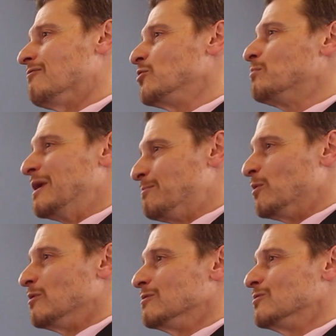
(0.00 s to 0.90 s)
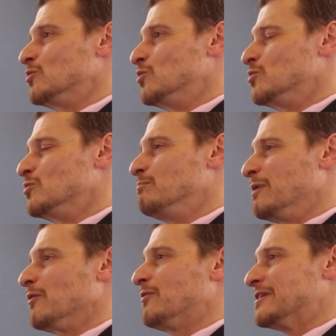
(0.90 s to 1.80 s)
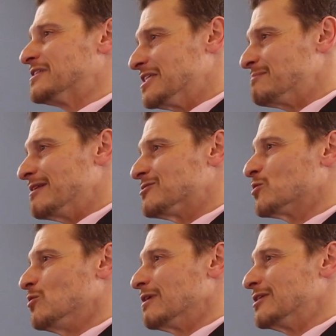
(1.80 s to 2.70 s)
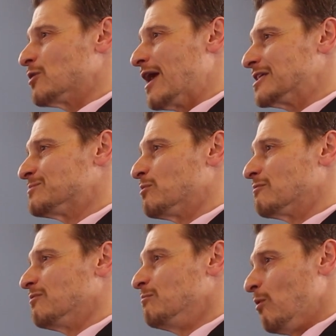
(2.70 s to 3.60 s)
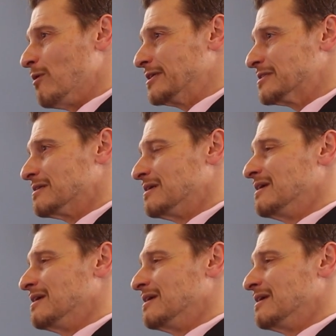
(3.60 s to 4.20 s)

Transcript: a few people who built this Hizmet school in Johannesburg for boys.